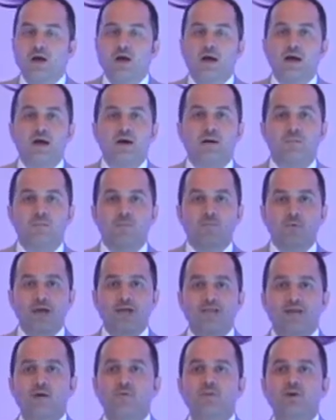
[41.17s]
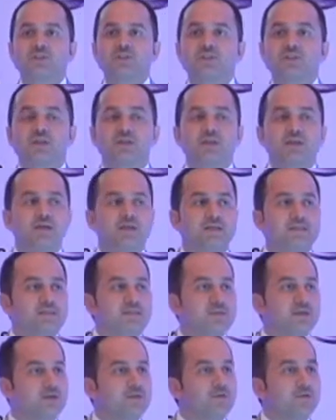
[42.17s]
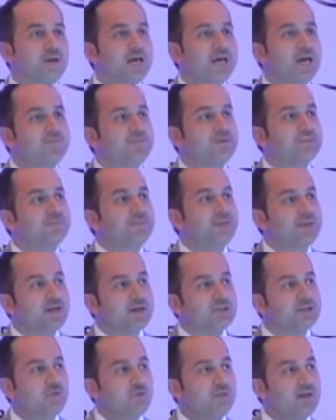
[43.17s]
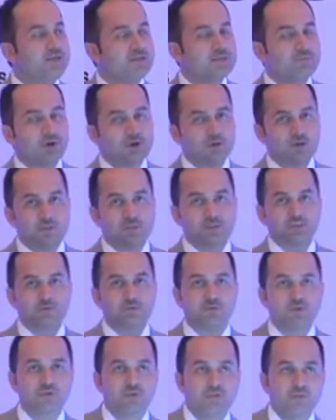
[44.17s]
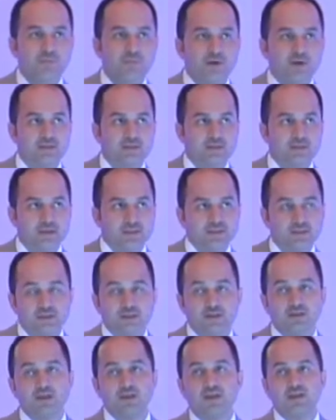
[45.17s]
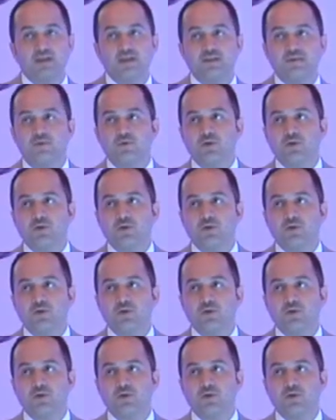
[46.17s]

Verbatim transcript: um, we had a question is, uh, do we have experience with antimicrobial stewardship? And, and certainly, yes,